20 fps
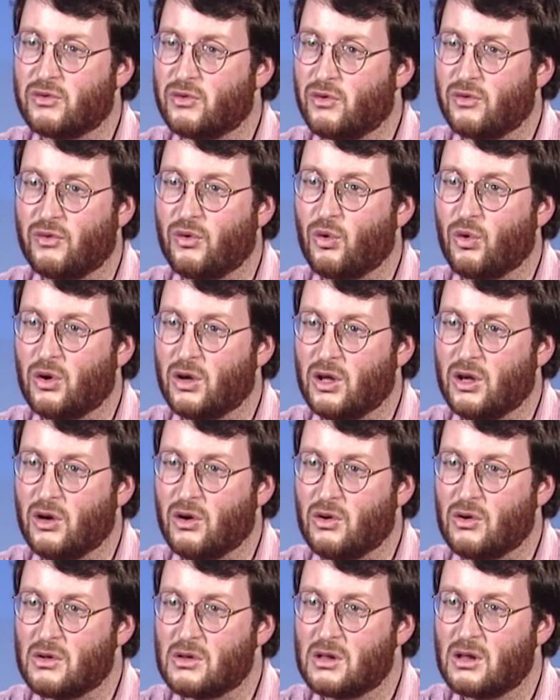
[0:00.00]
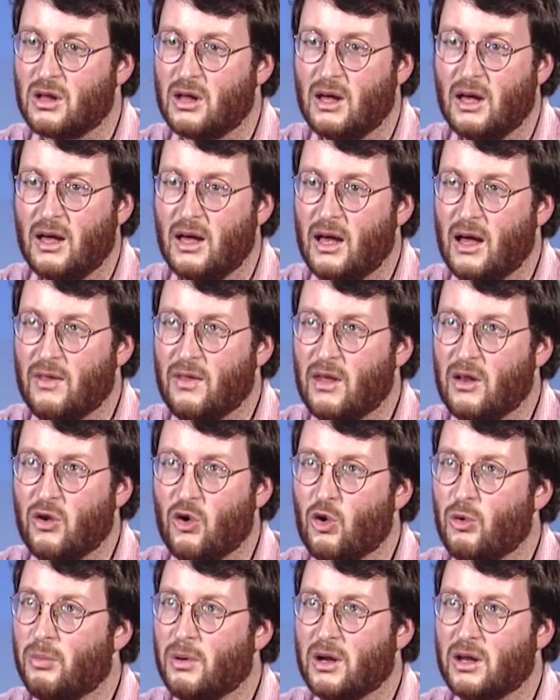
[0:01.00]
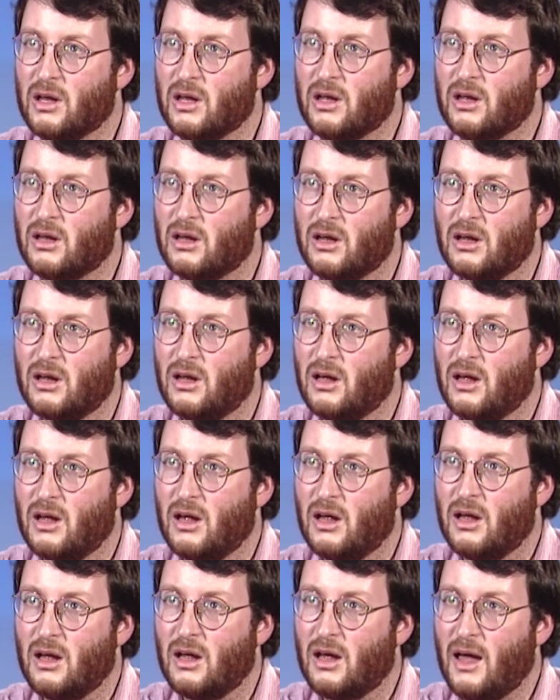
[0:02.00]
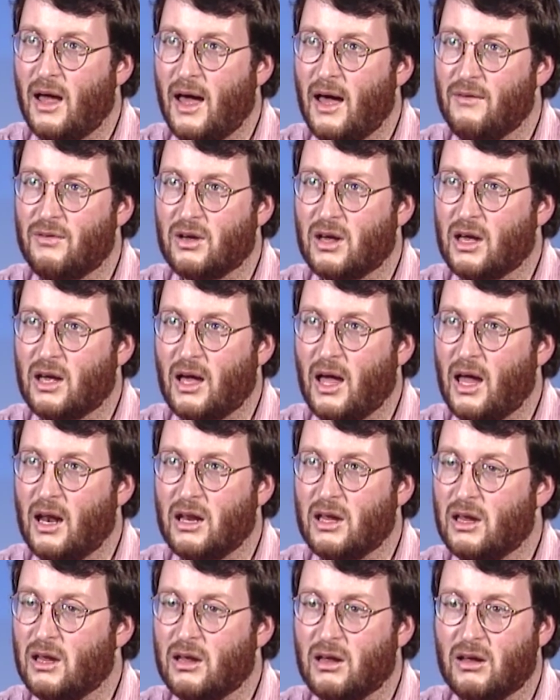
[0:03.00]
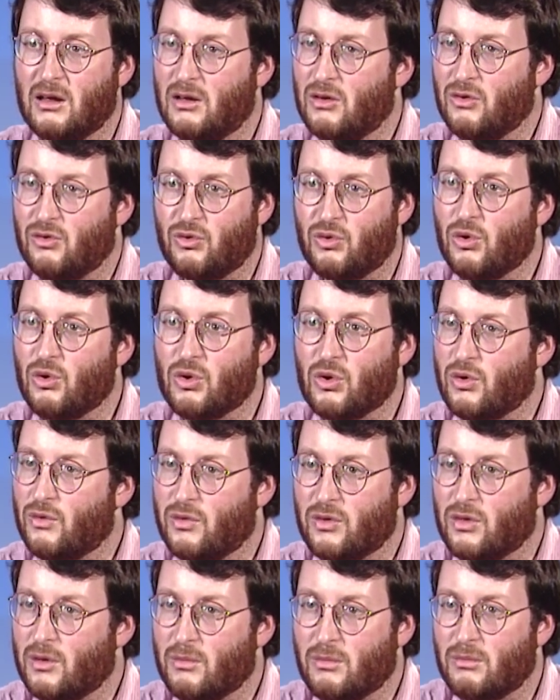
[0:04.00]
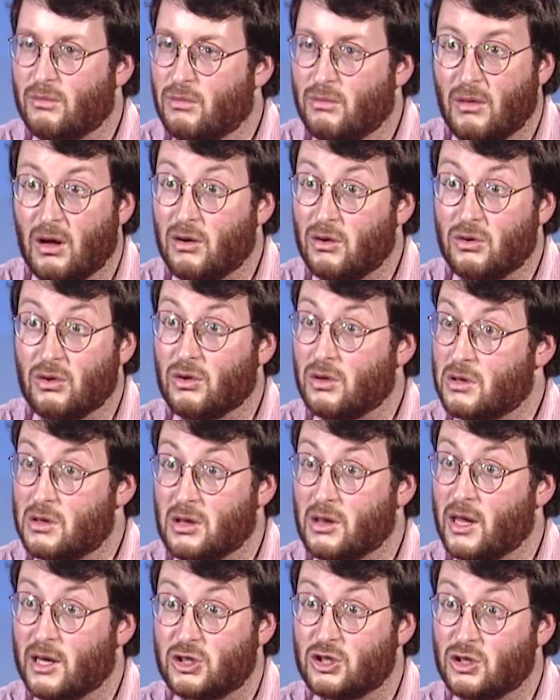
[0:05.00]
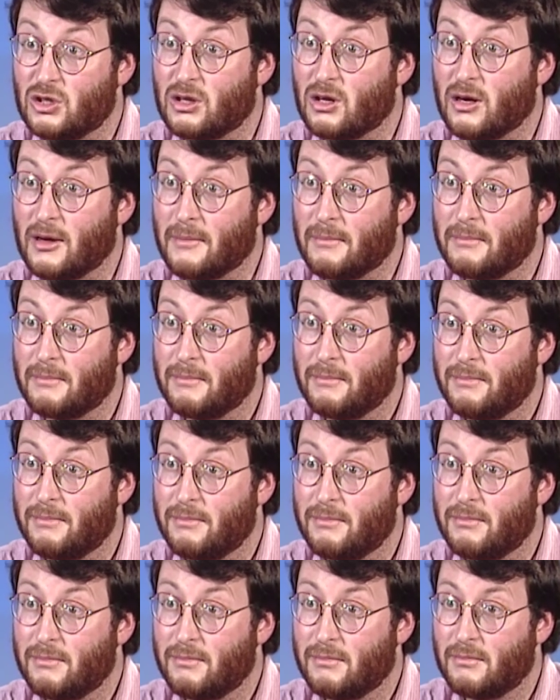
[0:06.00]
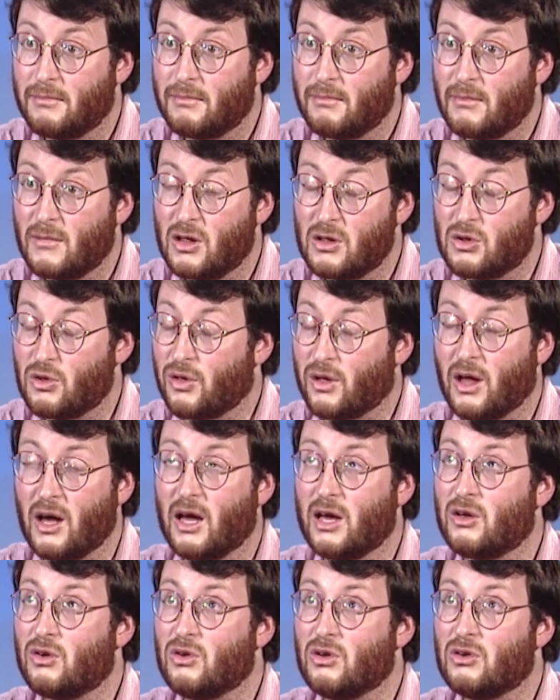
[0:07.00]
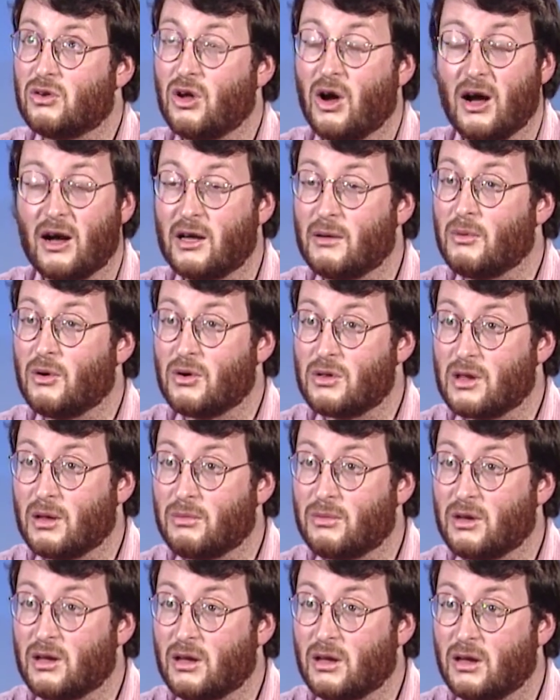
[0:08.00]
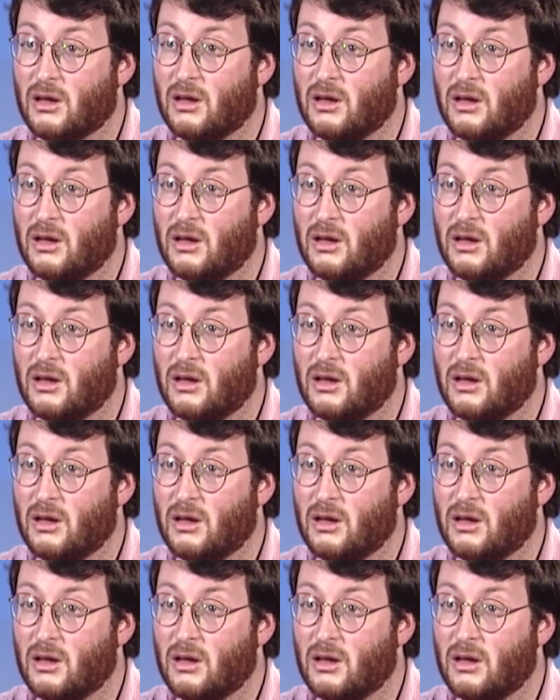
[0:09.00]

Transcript: for 4 years, and then nobody having any control over them until it's election time. So the guy could talk about something,